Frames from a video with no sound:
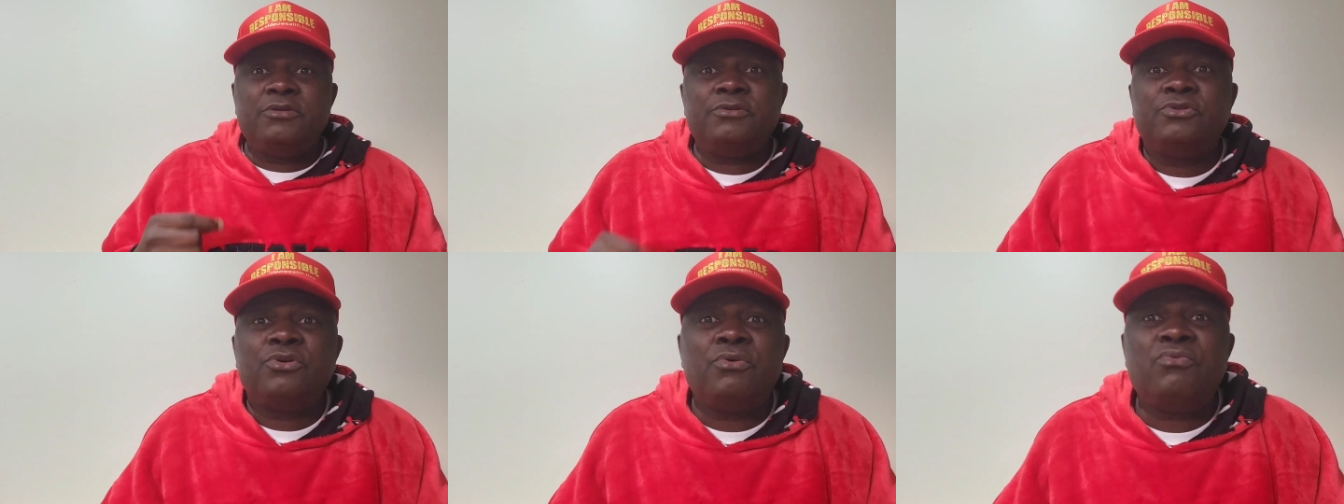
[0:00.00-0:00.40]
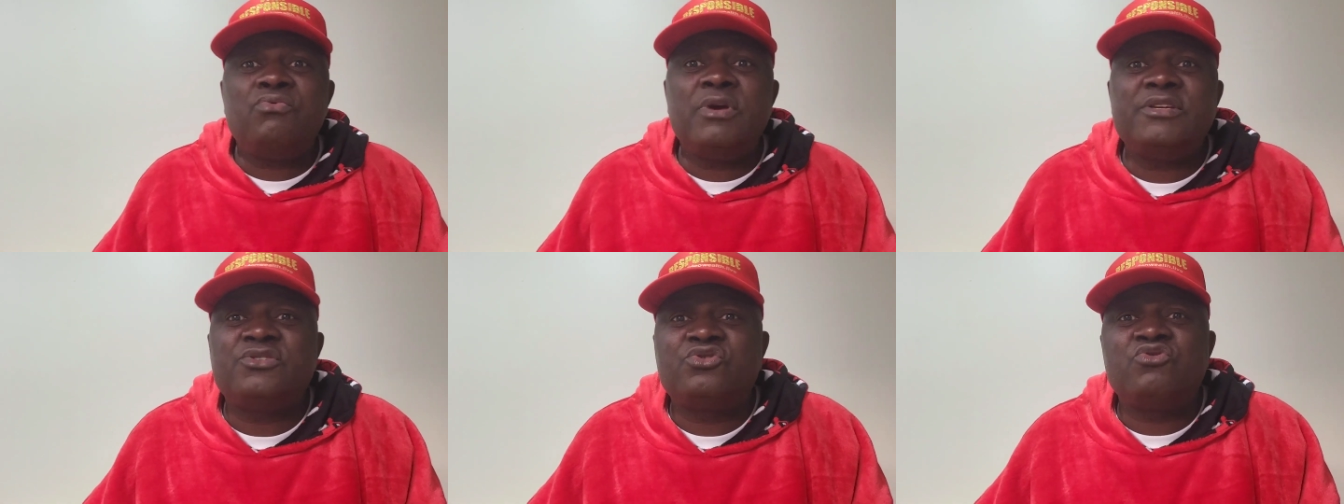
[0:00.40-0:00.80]
So don't
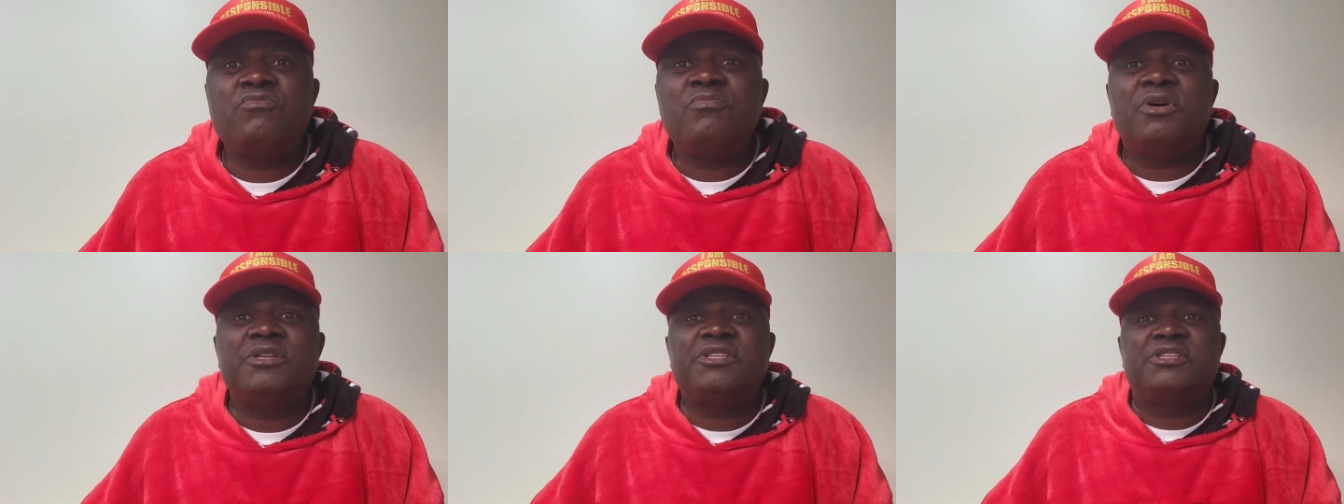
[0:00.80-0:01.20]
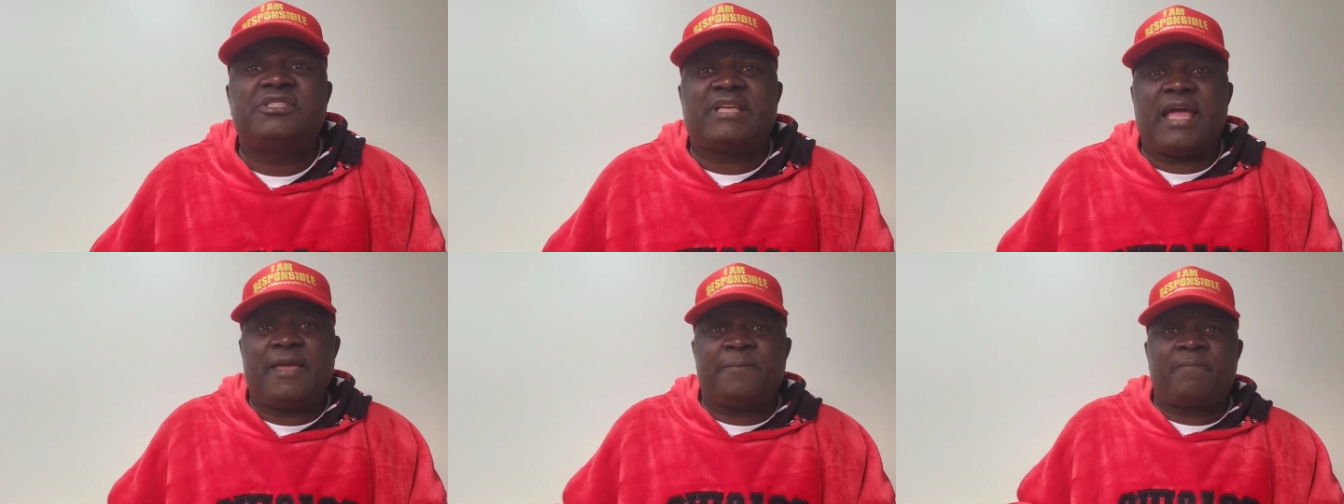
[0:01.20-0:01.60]
waste too much
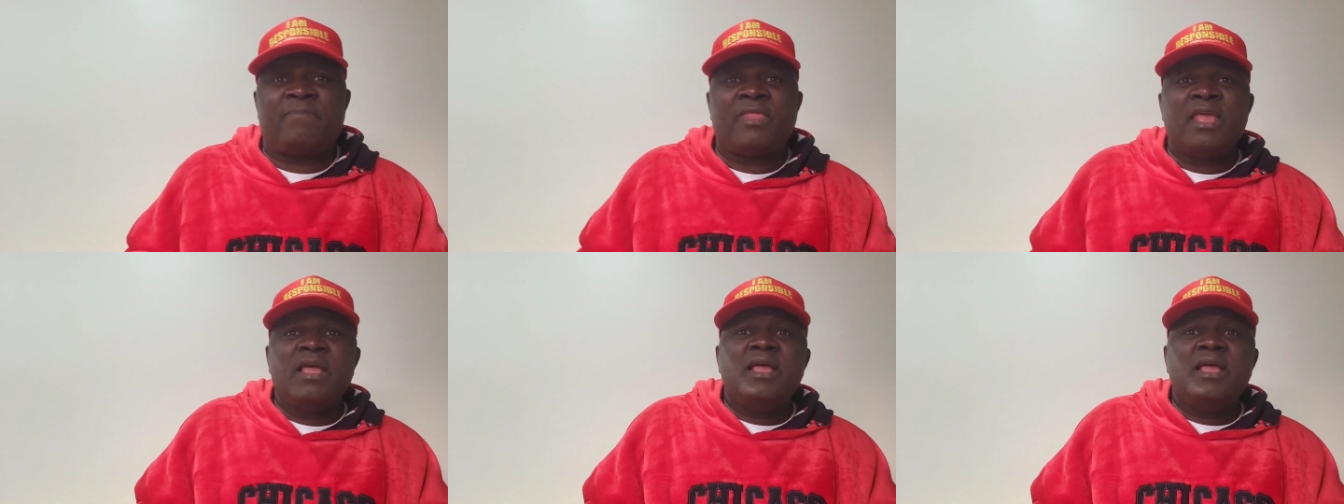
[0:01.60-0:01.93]
time.